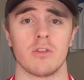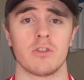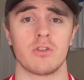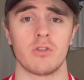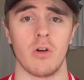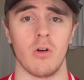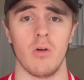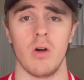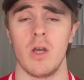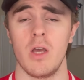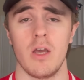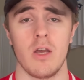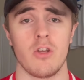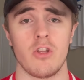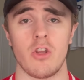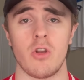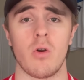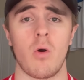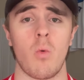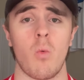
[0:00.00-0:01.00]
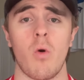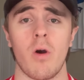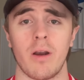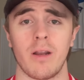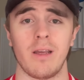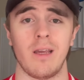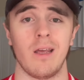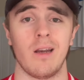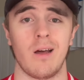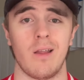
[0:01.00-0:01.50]
So you don't want
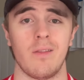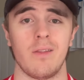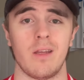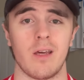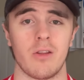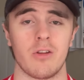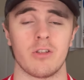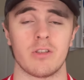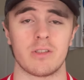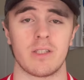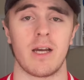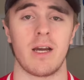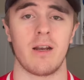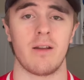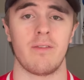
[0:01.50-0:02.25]
to get on the other side